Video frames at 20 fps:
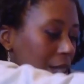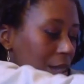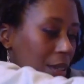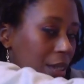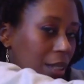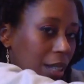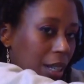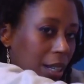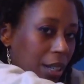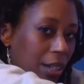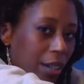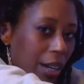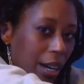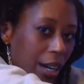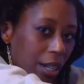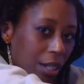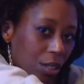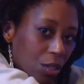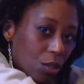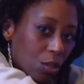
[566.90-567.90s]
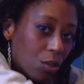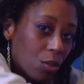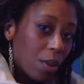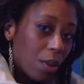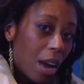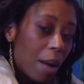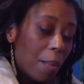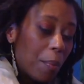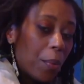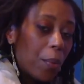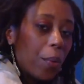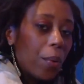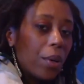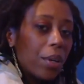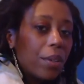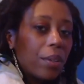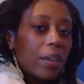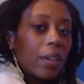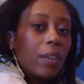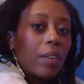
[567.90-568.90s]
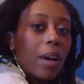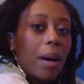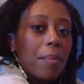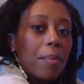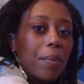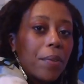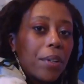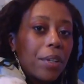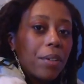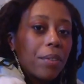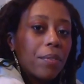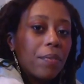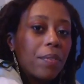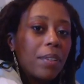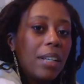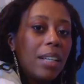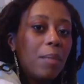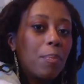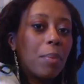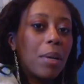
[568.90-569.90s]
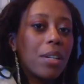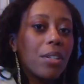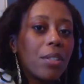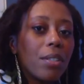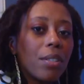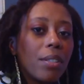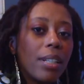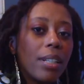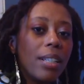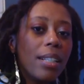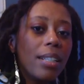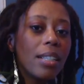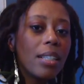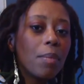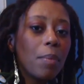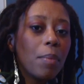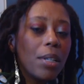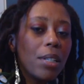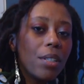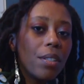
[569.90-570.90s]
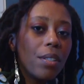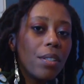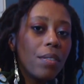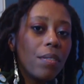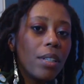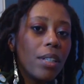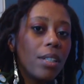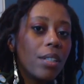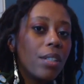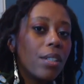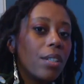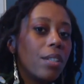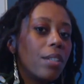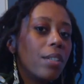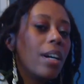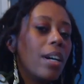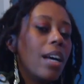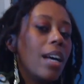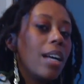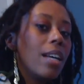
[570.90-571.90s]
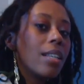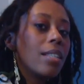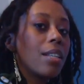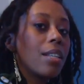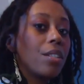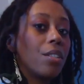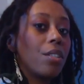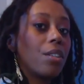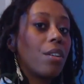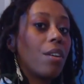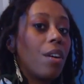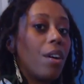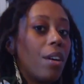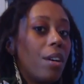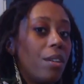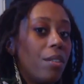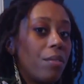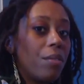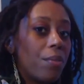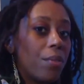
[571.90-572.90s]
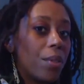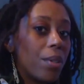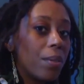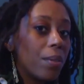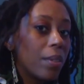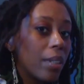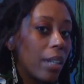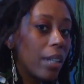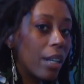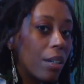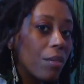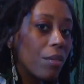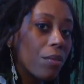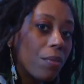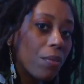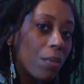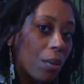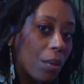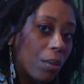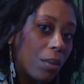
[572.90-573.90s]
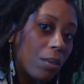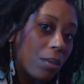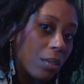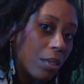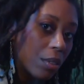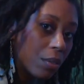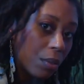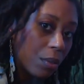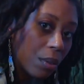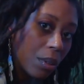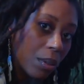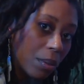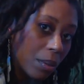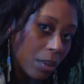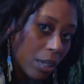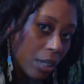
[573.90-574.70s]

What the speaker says: You can let your hands drop or you can grab for your feet, bend your knees as much as you need to. Send your heart forward and fold forward.